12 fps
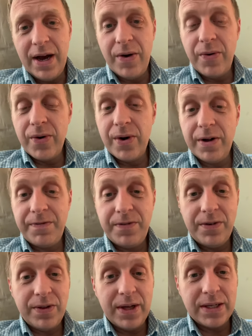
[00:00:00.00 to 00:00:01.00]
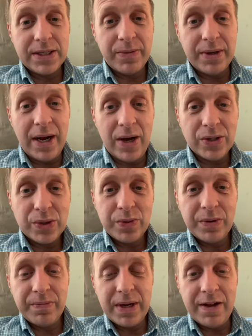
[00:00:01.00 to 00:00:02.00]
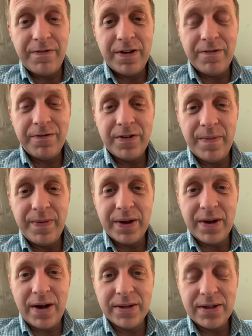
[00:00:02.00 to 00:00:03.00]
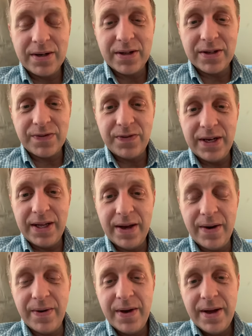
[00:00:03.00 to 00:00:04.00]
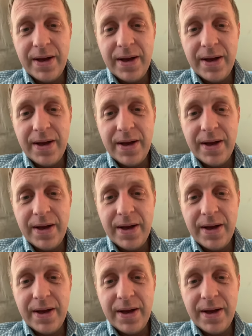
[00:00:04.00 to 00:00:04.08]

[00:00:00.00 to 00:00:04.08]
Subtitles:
or if you think someone else would benefit from the content of this video,